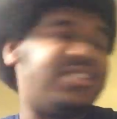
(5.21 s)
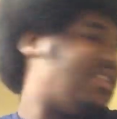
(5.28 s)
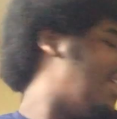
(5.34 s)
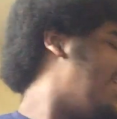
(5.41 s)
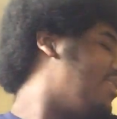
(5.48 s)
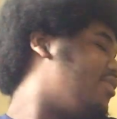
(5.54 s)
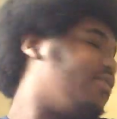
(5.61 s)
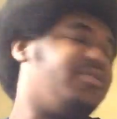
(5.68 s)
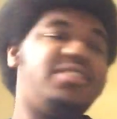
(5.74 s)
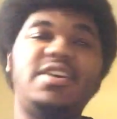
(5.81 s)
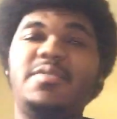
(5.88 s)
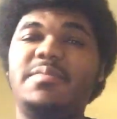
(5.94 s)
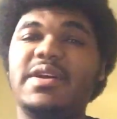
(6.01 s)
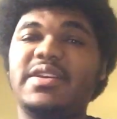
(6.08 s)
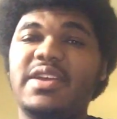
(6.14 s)
Had to turn
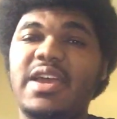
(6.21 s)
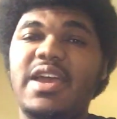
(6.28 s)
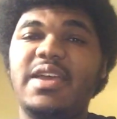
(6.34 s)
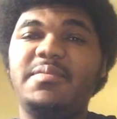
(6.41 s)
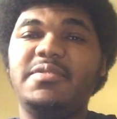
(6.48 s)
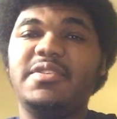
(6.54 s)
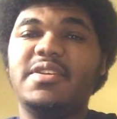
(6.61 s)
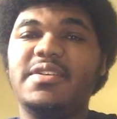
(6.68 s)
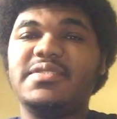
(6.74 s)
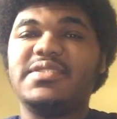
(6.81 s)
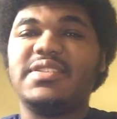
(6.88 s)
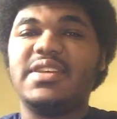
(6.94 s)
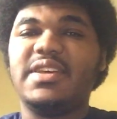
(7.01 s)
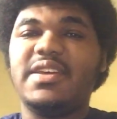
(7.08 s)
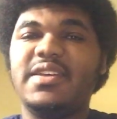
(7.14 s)
down my game, you know what I'm
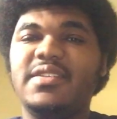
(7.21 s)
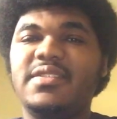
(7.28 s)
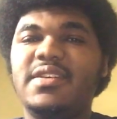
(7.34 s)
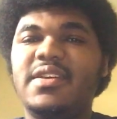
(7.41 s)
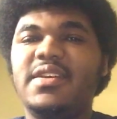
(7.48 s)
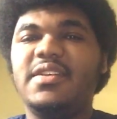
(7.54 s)
saying?